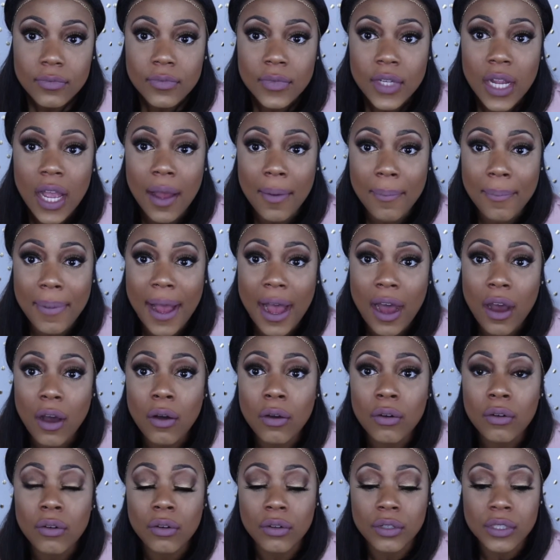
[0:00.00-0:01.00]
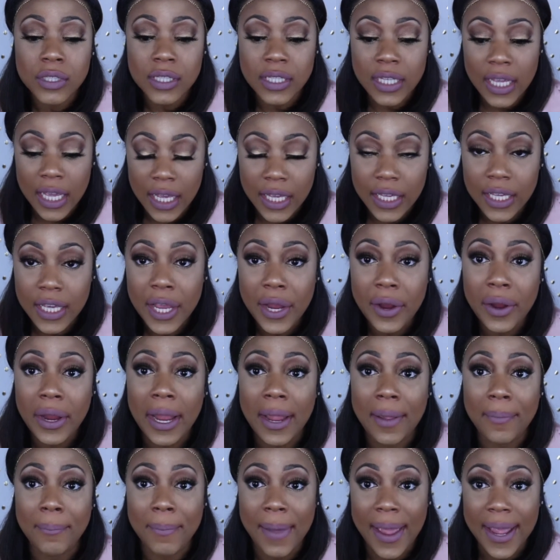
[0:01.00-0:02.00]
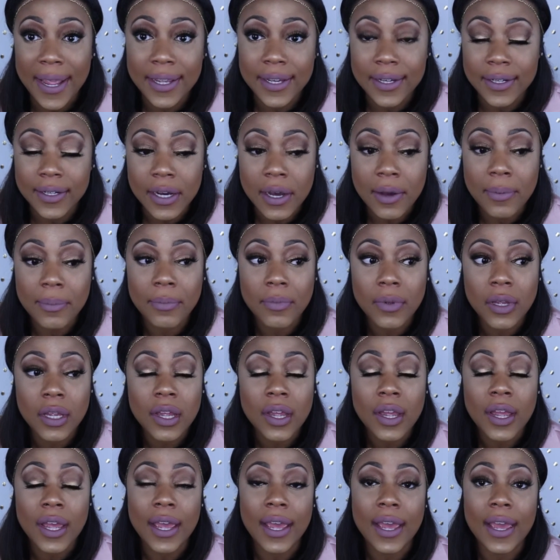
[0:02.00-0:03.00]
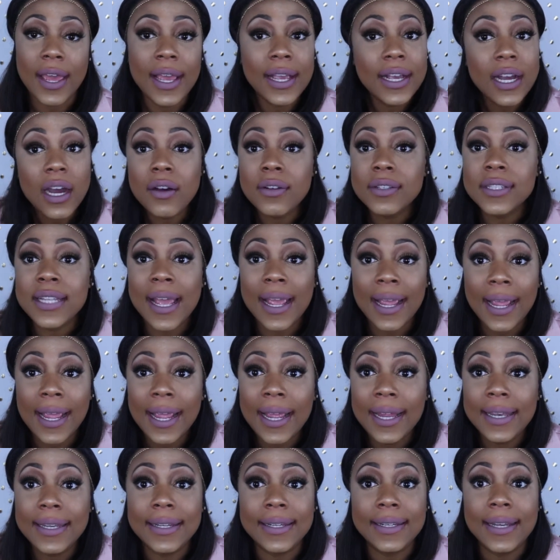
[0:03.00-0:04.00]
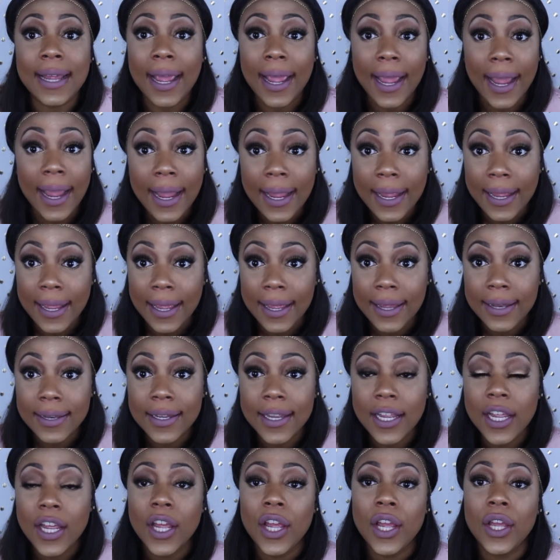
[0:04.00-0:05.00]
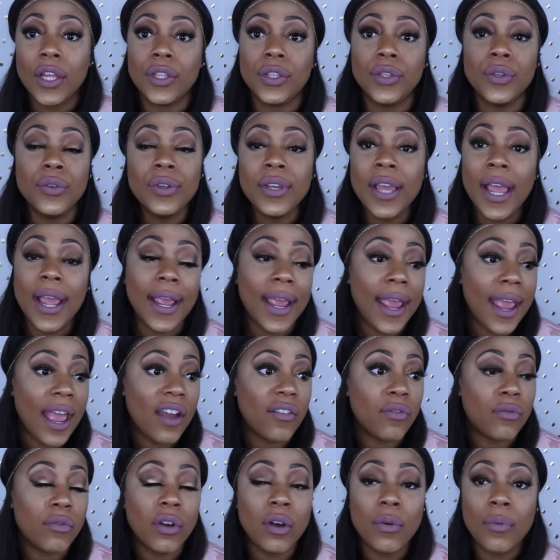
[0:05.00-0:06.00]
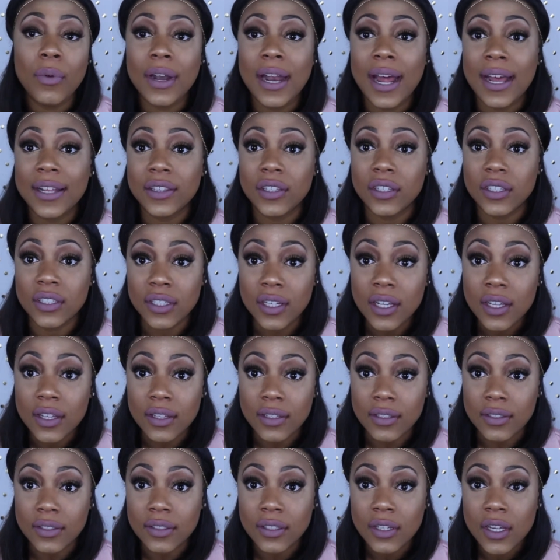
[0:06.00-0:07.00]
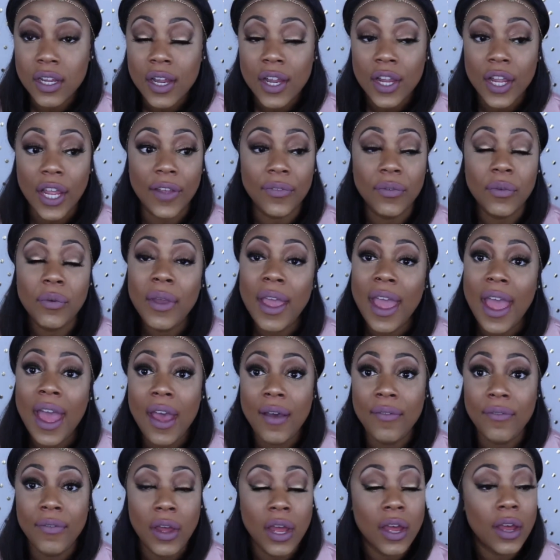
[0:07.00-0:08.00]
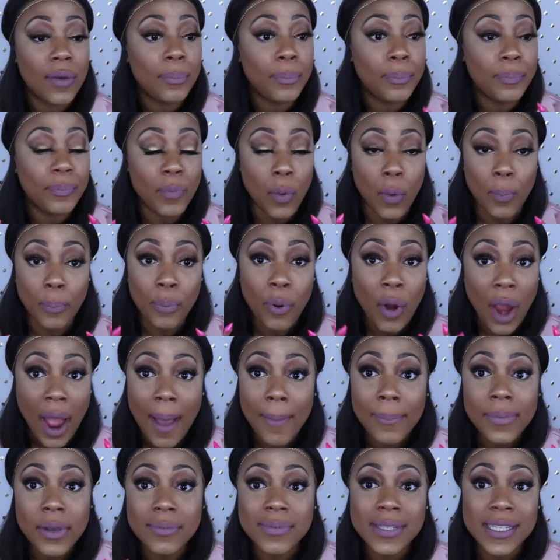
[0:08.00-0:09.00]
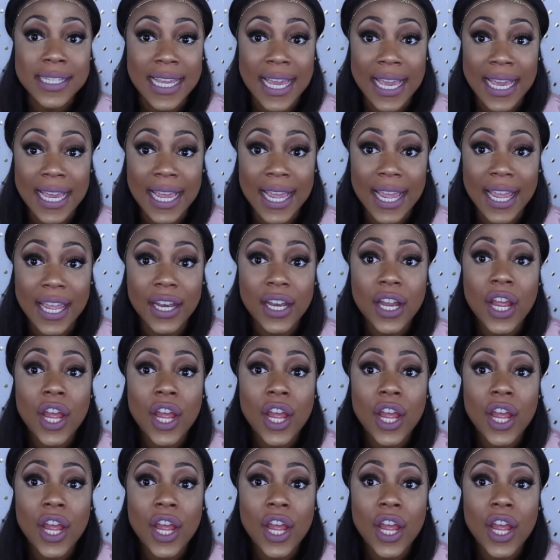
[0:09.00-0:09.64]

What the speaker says: about skincare and makeup. It goes hand in hand. You can't have one without the other. If you have problem skin,